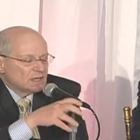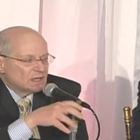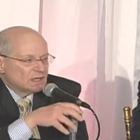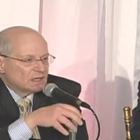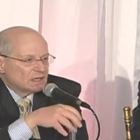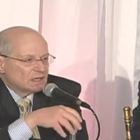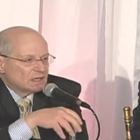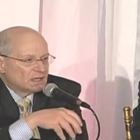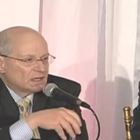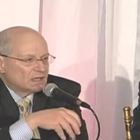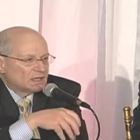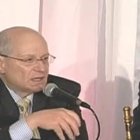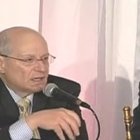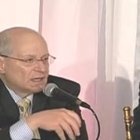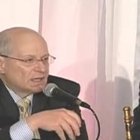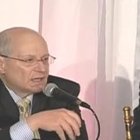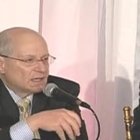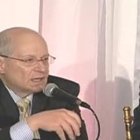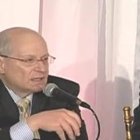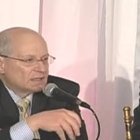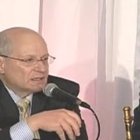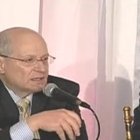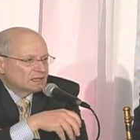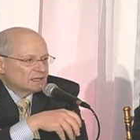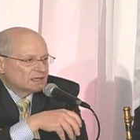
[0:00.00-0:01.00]
uh,
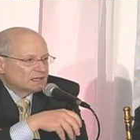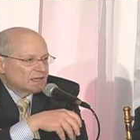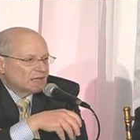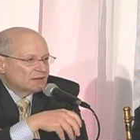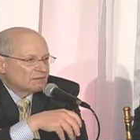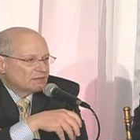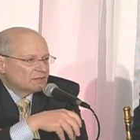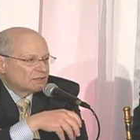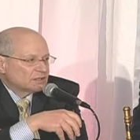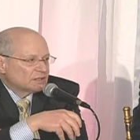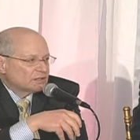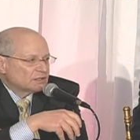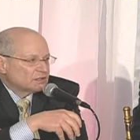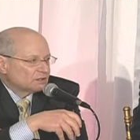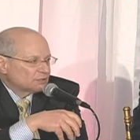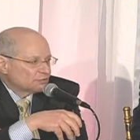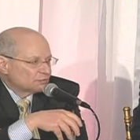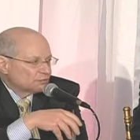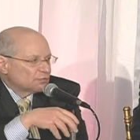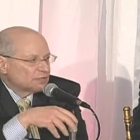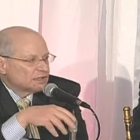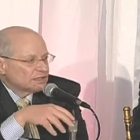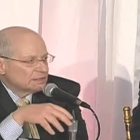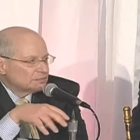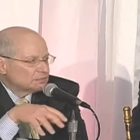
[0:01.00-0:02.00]
and, and having the
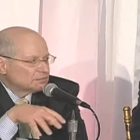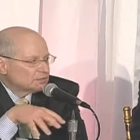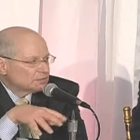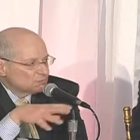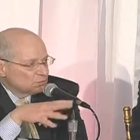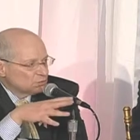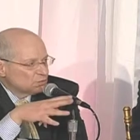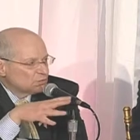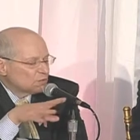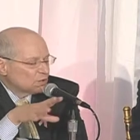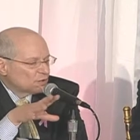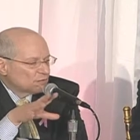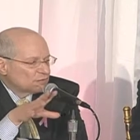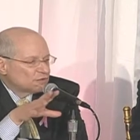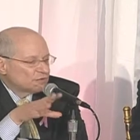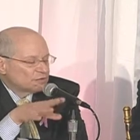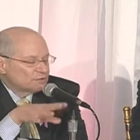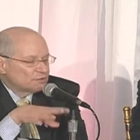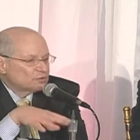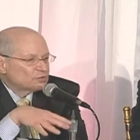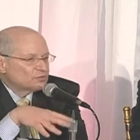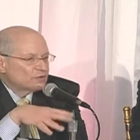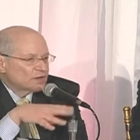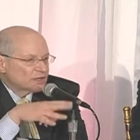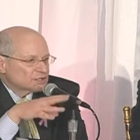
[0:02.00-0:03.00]
freedom to move off in
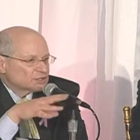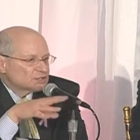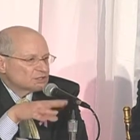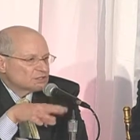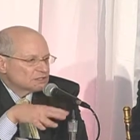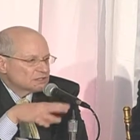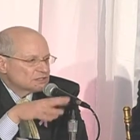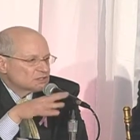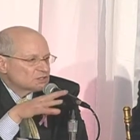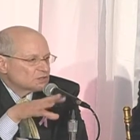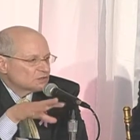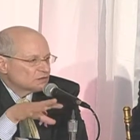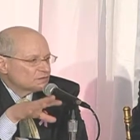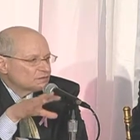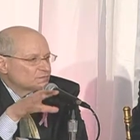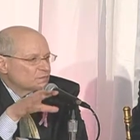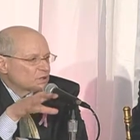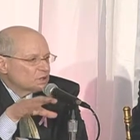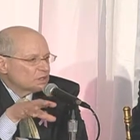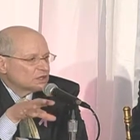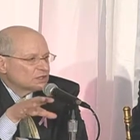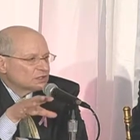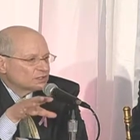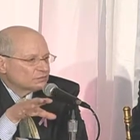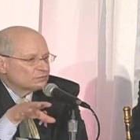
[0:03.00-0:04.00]
different directions is sort of
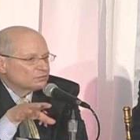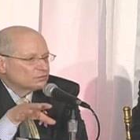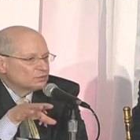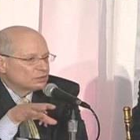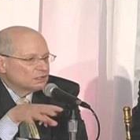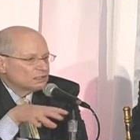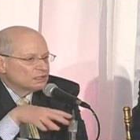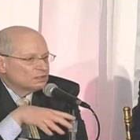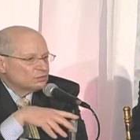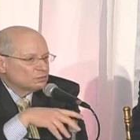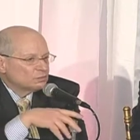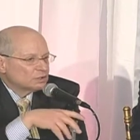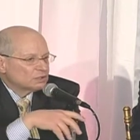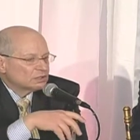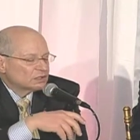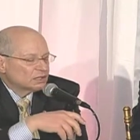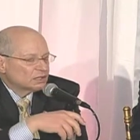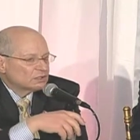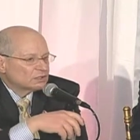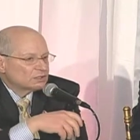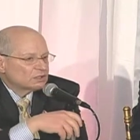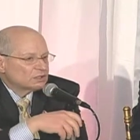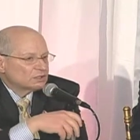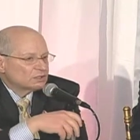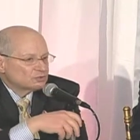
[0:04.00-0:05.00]
part of really what
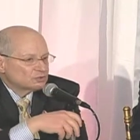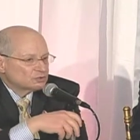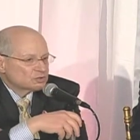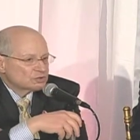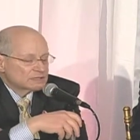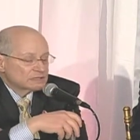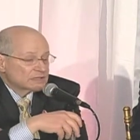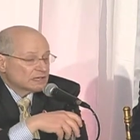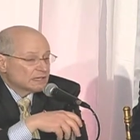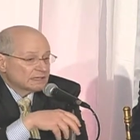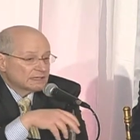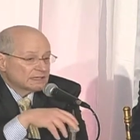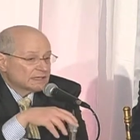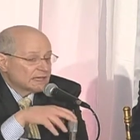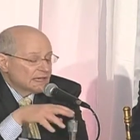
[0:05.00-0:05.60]
our culture is like.